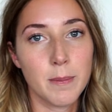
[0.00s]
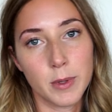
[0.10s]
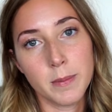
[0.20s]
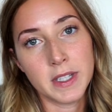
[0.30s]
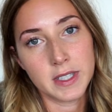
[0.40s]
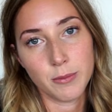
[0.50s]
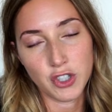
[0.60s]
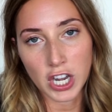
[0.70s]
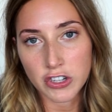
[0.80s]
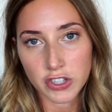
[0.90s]
implement some
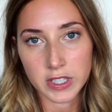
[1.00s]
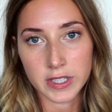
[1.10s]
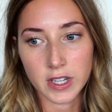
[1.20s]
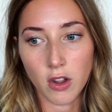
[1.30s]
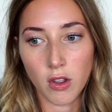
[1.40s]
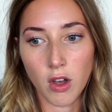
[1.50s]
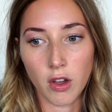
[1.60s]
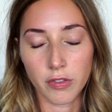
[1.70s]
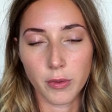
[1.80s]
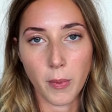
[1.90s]
changes
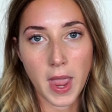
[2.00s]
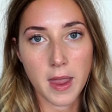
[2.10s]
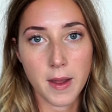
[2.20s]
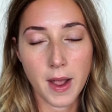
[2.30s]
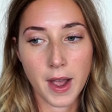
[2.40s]
along the way.